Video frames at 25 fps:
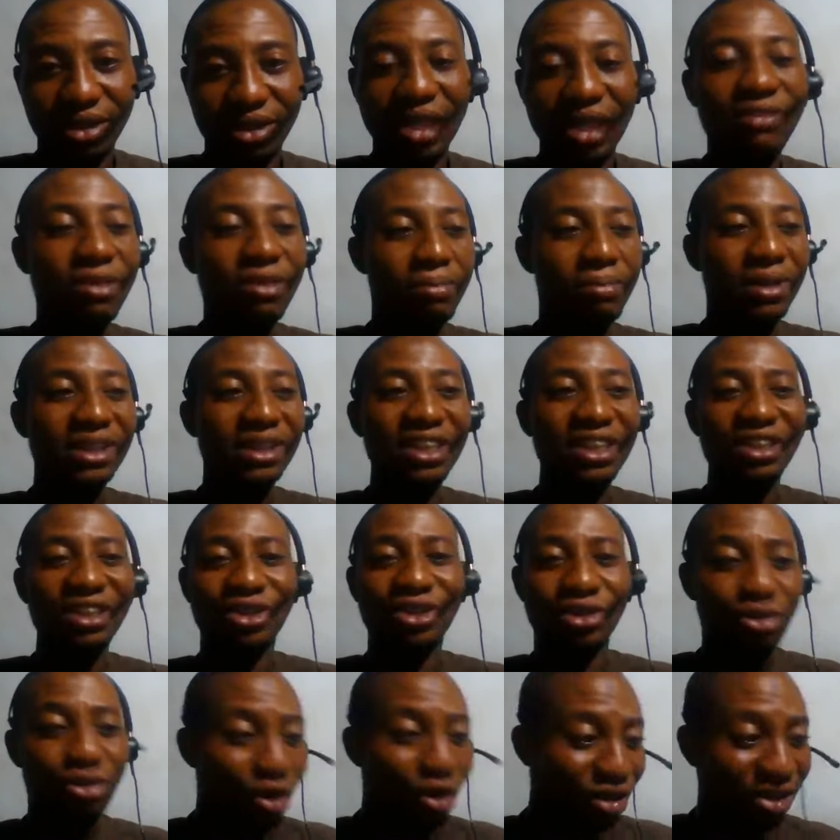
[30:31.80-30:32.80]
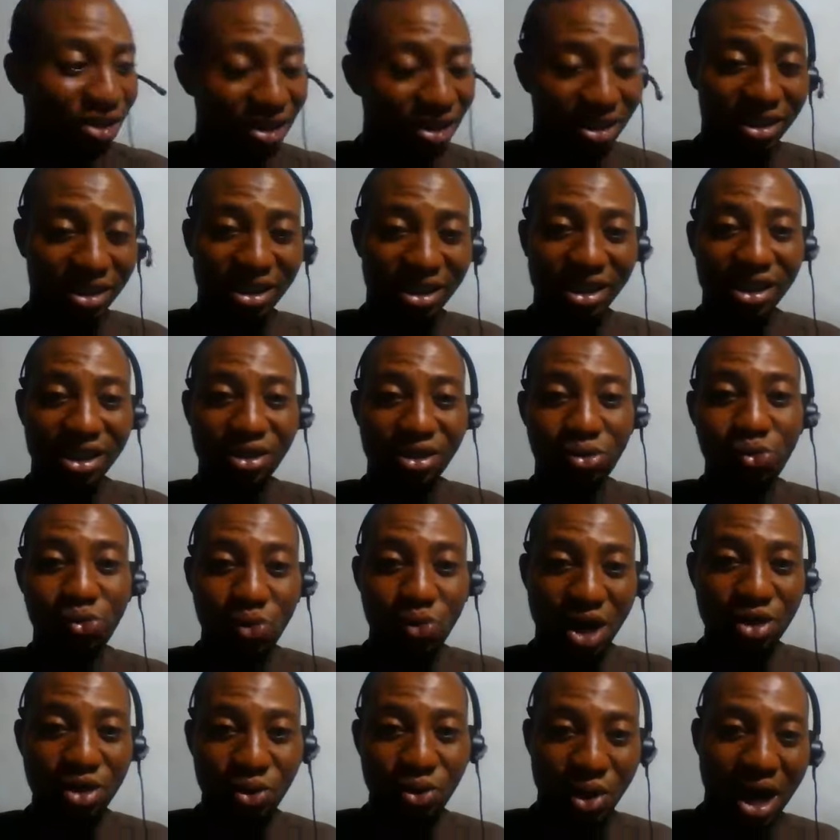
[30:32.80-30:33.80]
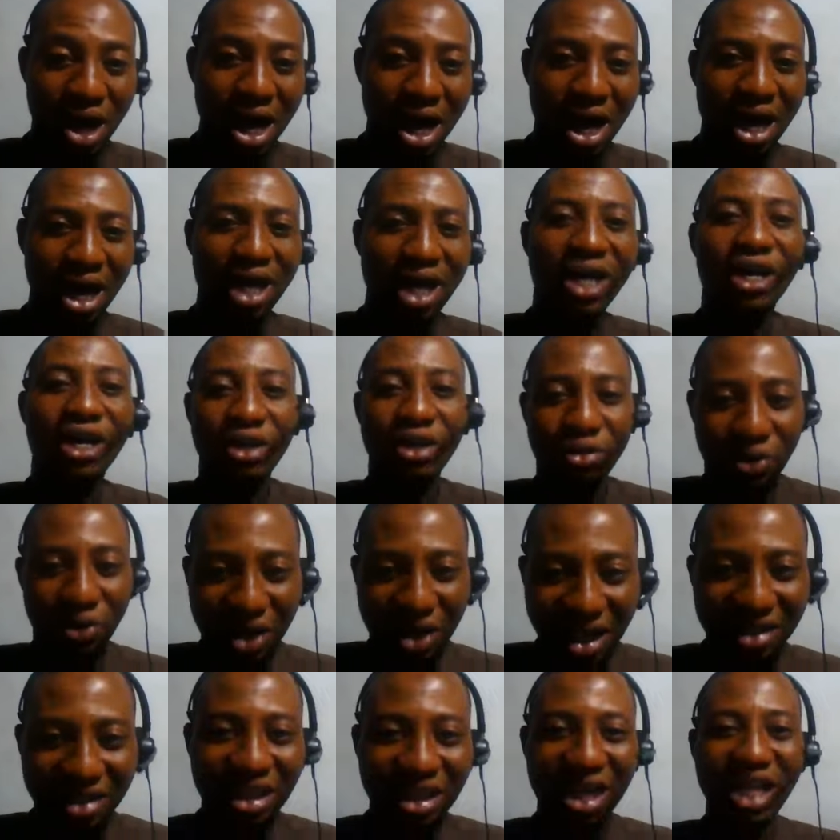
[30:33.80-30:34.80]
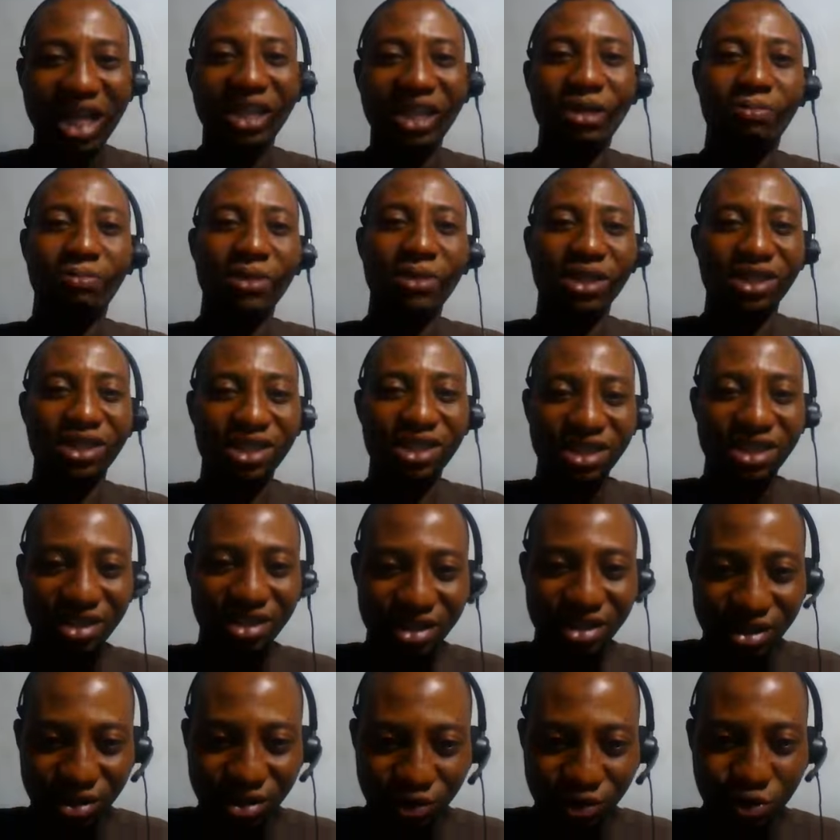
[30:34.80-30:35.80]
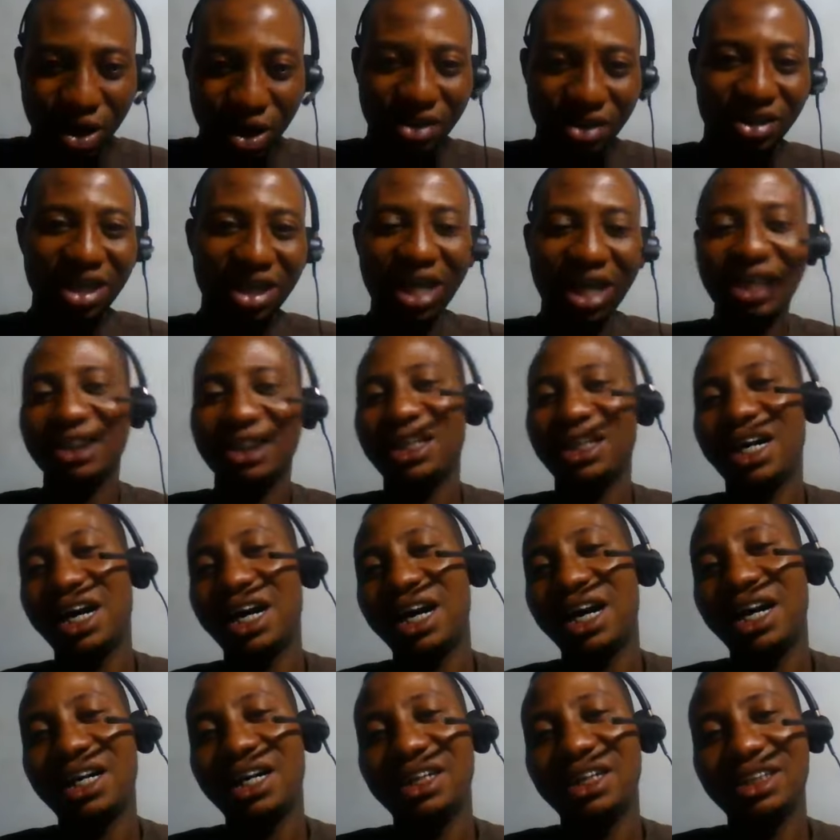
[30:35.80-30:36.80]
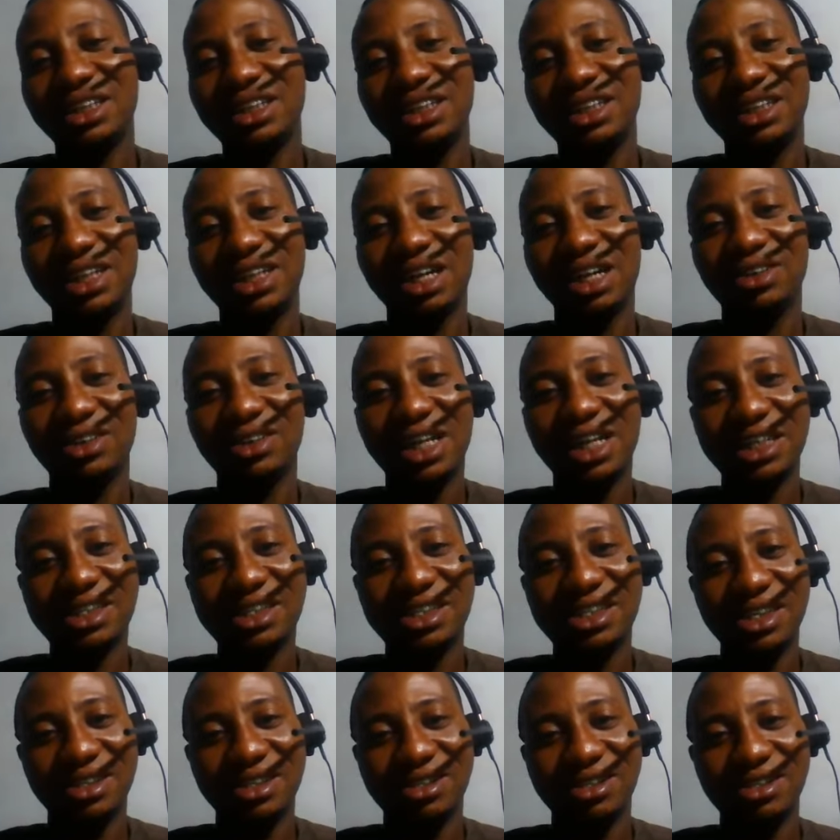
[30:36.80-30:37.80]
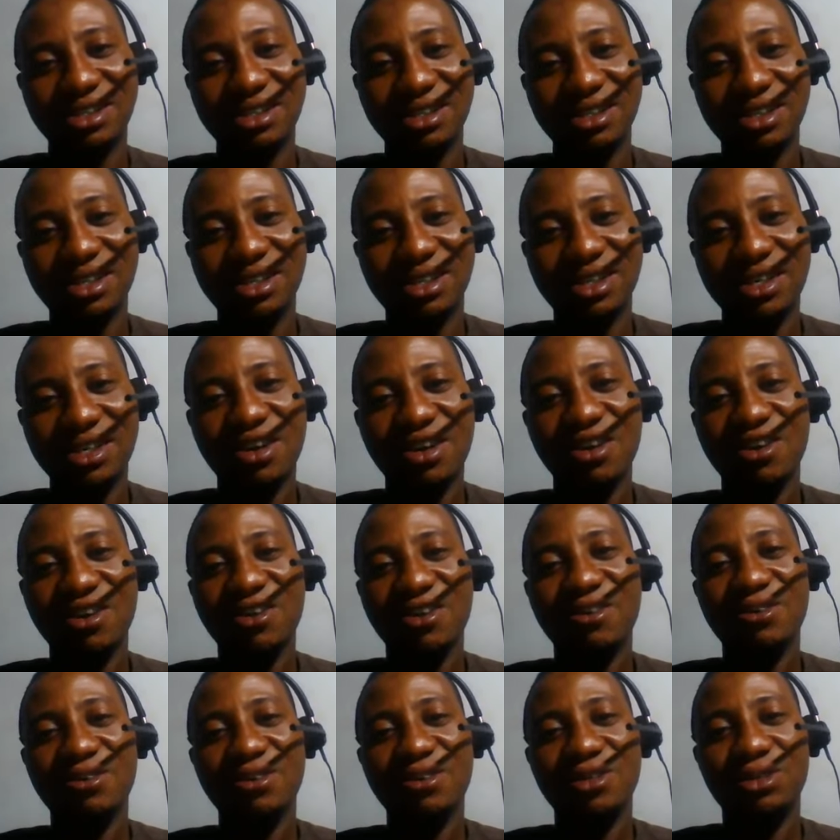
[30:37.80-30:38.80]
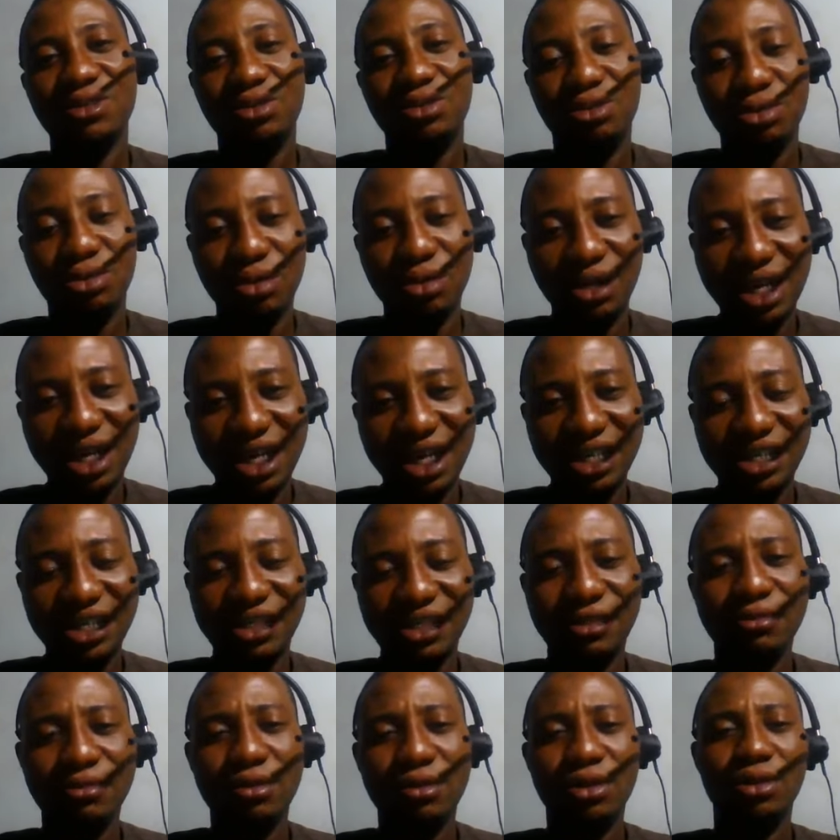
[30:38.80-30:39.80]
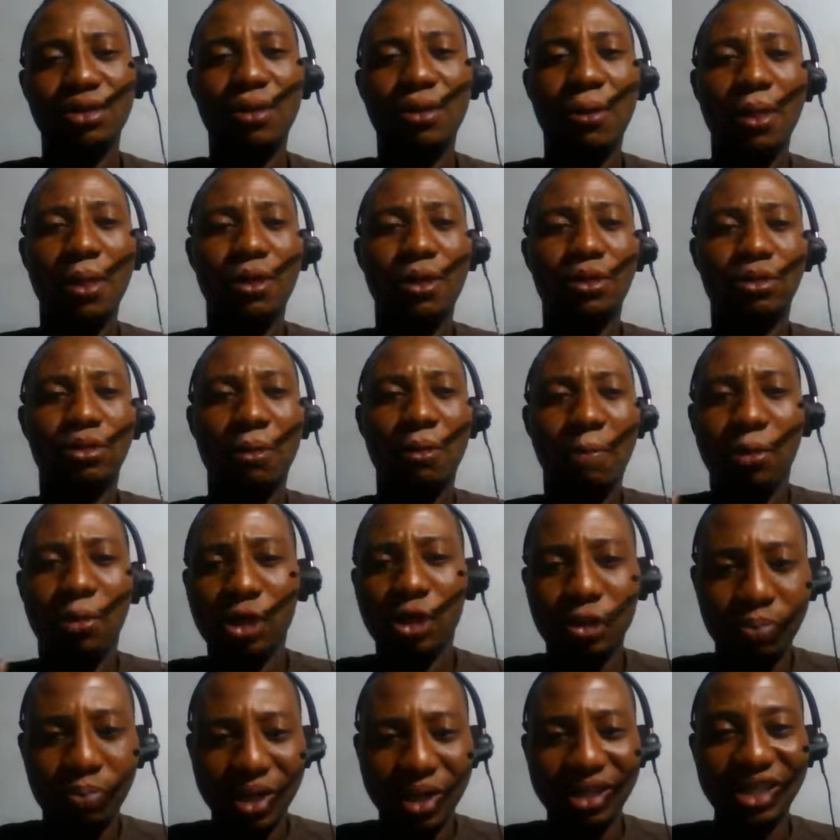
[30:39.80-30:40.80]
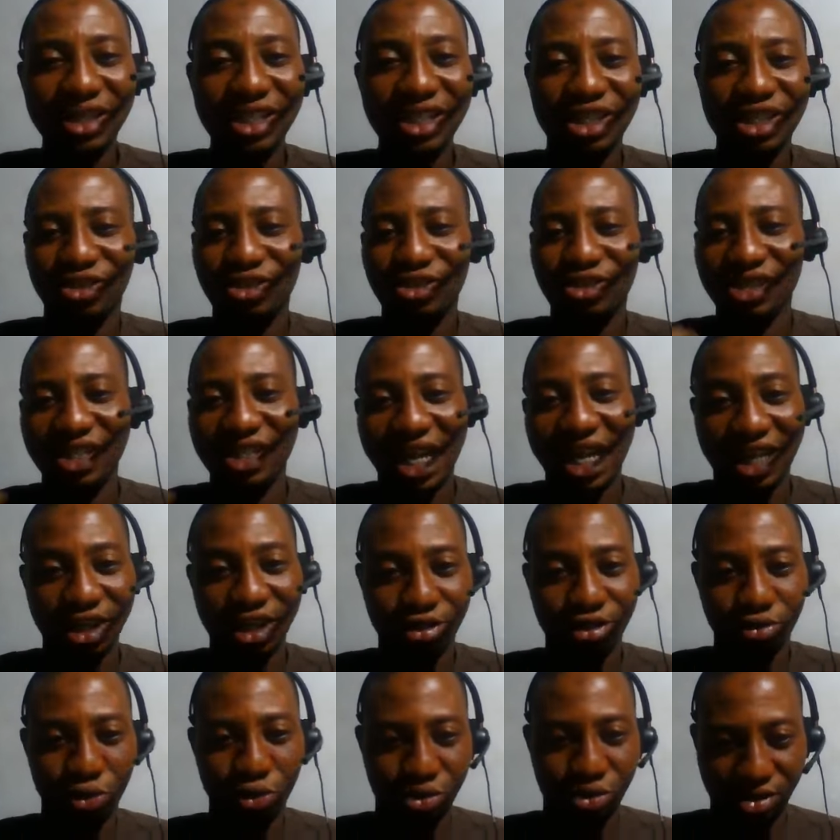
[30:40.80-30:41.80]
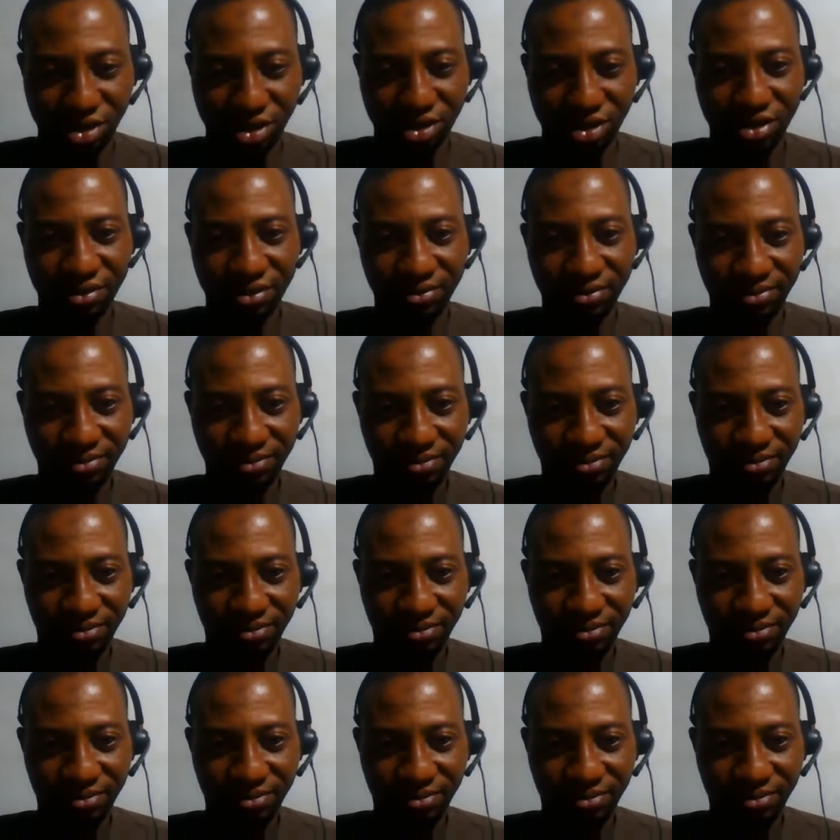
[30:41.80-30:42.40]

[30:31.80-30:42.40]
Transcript: If the person is not where you are, you can direct the person to another leader in another state. Do you get it? Prospecting is just like a toast.